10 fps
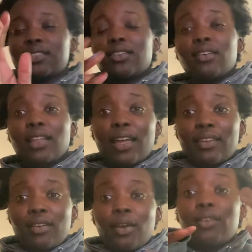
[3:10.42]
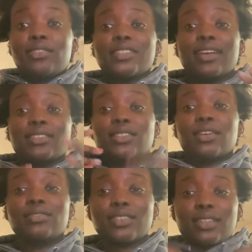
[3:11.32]
not like oversized,
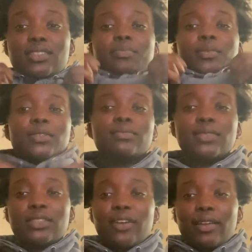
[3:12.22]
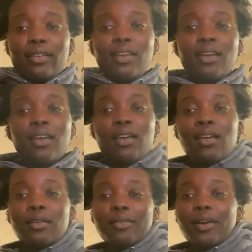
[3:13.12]
oversized, but it's fine.
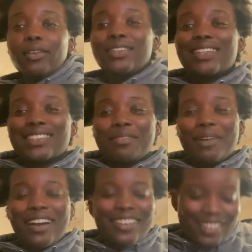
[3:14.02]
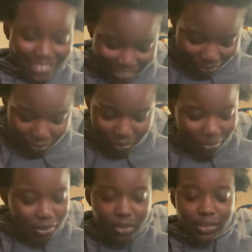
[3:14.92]
Are you not embarrassed? Oh, I'm
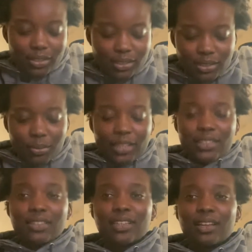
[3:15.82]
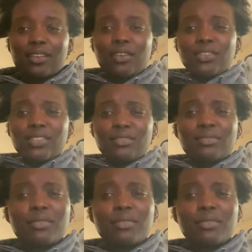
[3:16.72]
so excited to wear this outside. Also, the